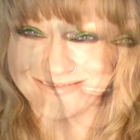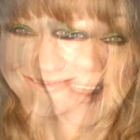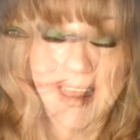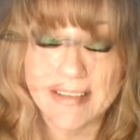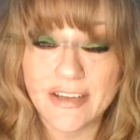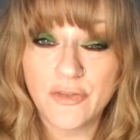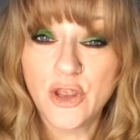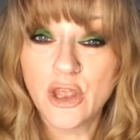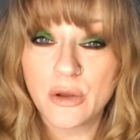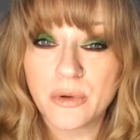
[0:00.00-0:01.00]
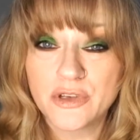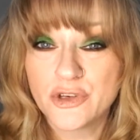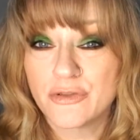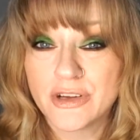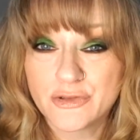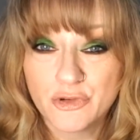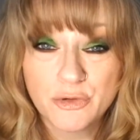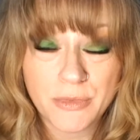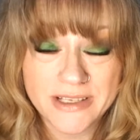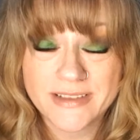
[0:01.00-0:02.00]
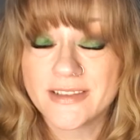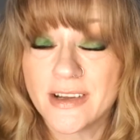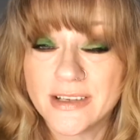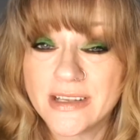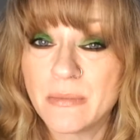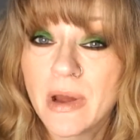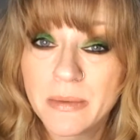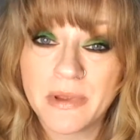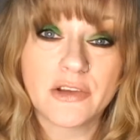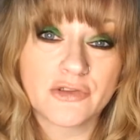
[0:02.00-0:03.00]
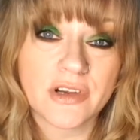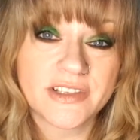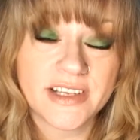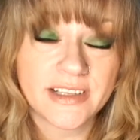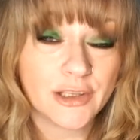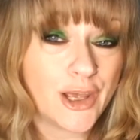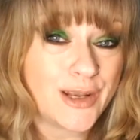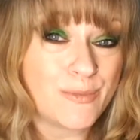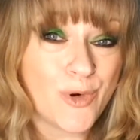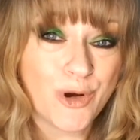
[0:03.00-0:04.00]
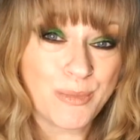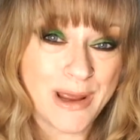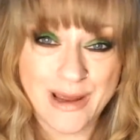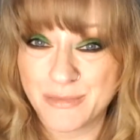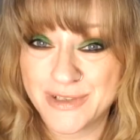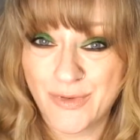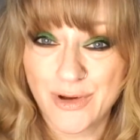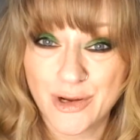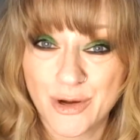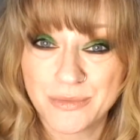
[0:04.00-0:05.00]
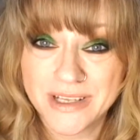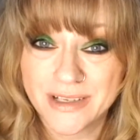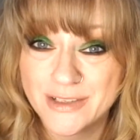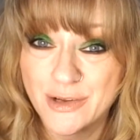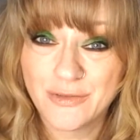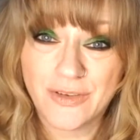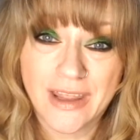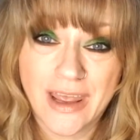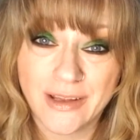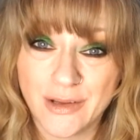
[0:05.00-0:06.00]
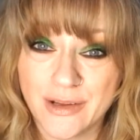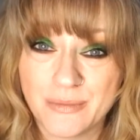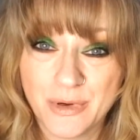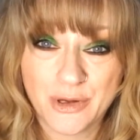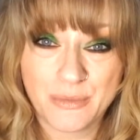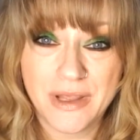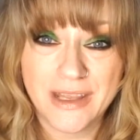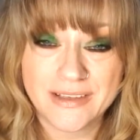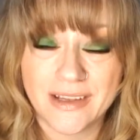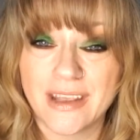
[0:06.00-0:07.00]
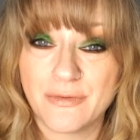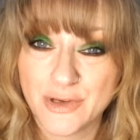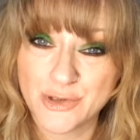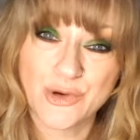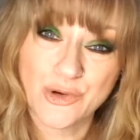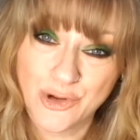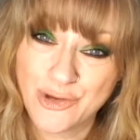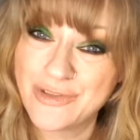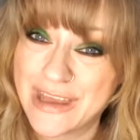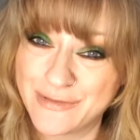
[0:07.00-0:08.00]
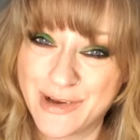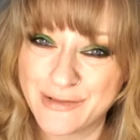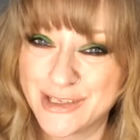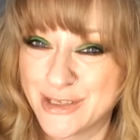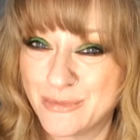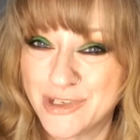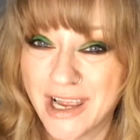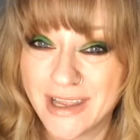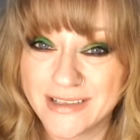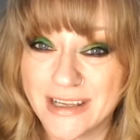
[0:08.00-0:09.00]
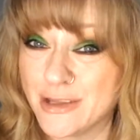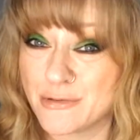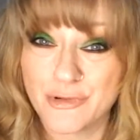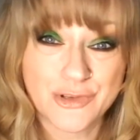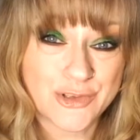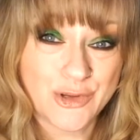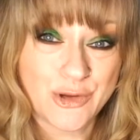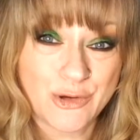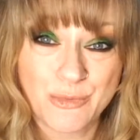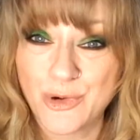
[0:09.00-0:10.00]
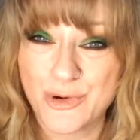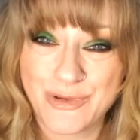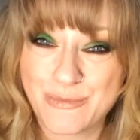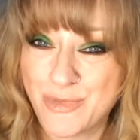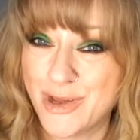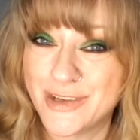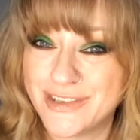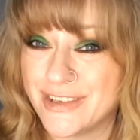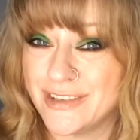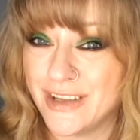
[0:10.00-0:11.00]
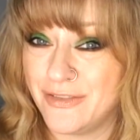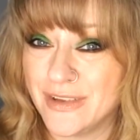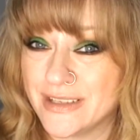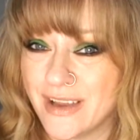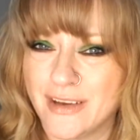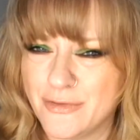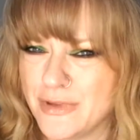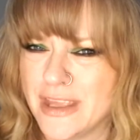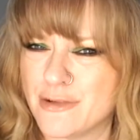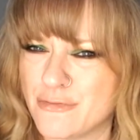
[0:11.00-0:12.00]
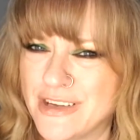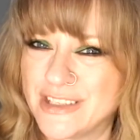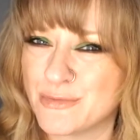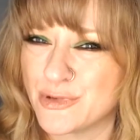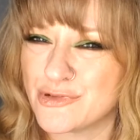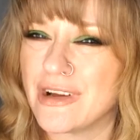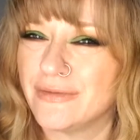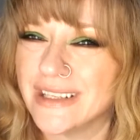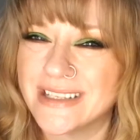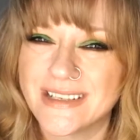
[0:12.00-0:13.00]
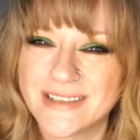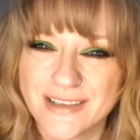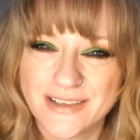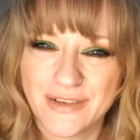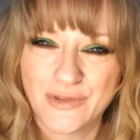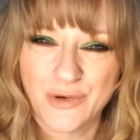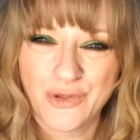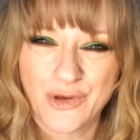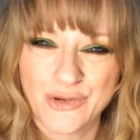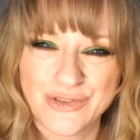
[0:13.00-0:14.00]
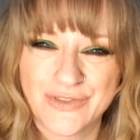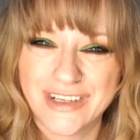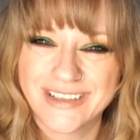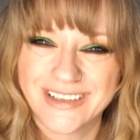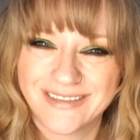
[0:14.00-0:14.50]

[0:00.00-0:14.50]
And if you and your astronomy society might be interested in learning more about atmospheric optics, don't forget you can book me to give a talk on that very subject, either on Zoom or in person if it's kind of within a reasonable travelling distance of North Oxford.